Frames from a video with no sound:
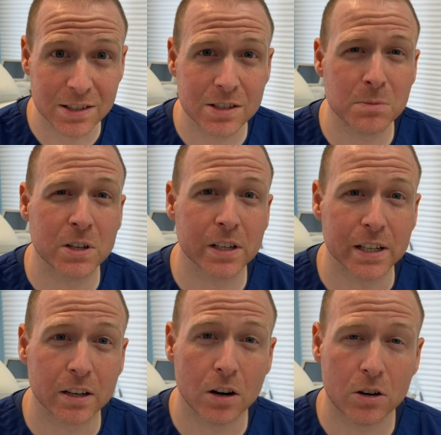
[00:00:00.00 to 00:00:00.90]

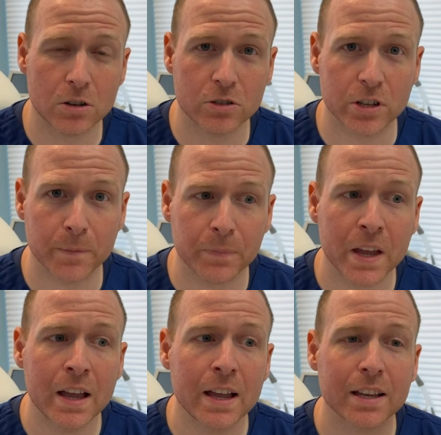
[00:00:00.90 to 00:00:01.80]
stimulating collagen,
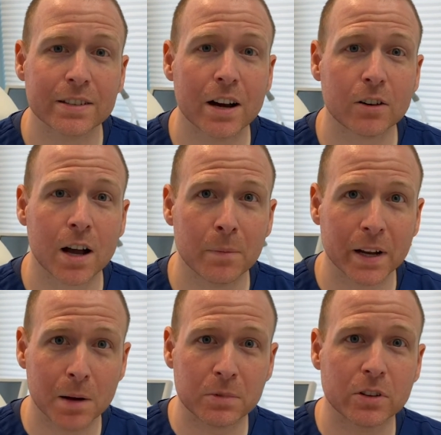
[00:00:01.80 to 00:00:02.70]
is now coming
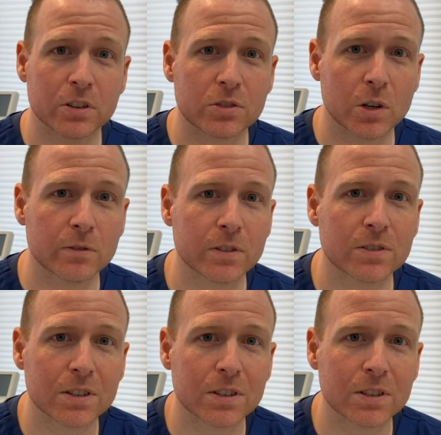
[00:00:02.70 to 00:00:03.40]
up to the surface.